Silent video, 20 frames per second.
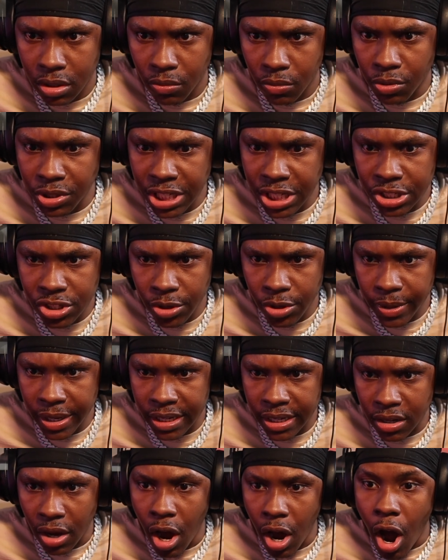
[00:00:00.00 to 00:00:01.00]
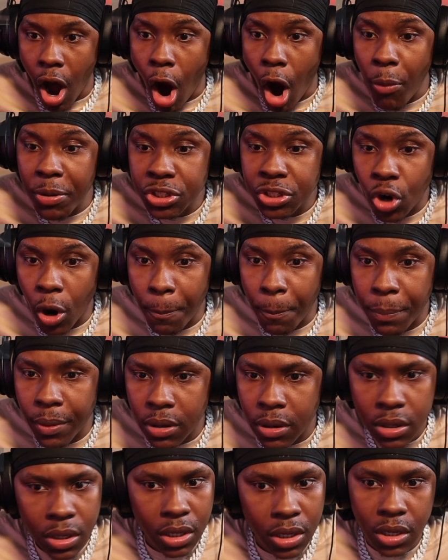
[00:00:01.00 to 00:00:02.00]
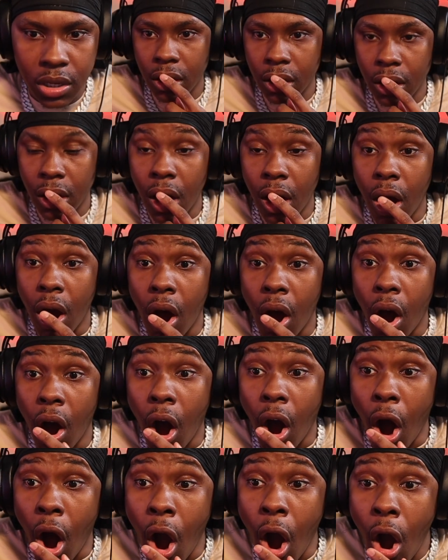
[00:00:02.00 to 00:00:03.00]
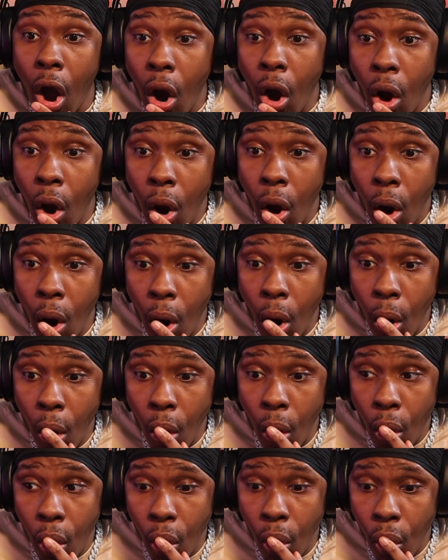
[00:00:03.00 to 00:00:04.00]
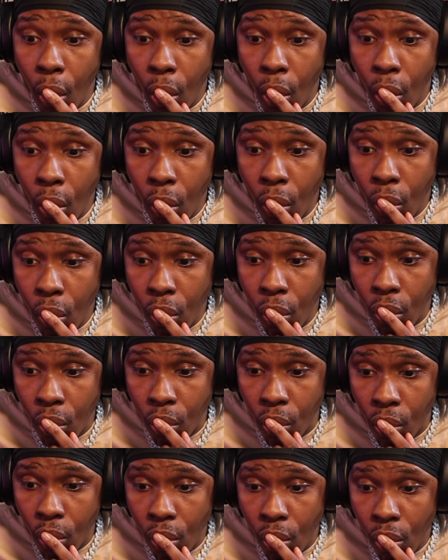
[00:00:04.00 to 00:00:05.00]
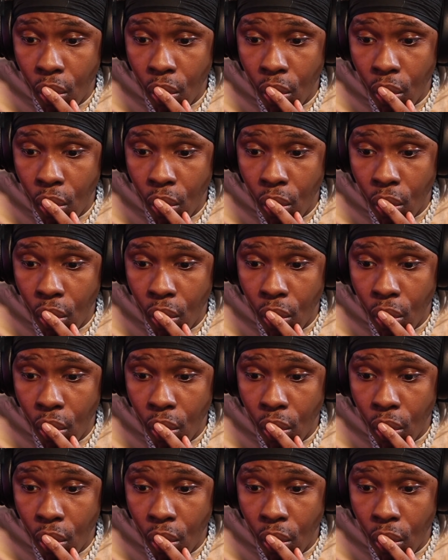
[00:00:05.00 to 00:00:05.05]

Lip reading: What's he doing? Oh, he's got... Oh!